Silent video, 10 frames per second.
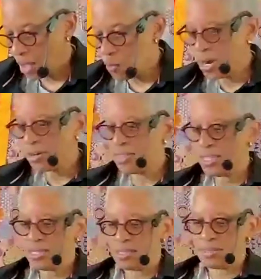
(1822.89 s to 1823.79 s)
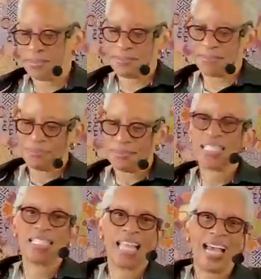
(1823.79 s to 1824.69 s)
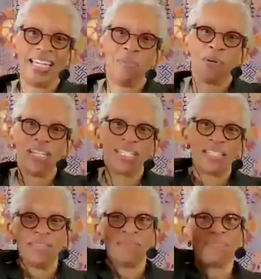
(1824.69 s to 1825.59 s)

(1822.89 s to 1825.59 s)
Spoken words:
wear this. This is an ID bracelet.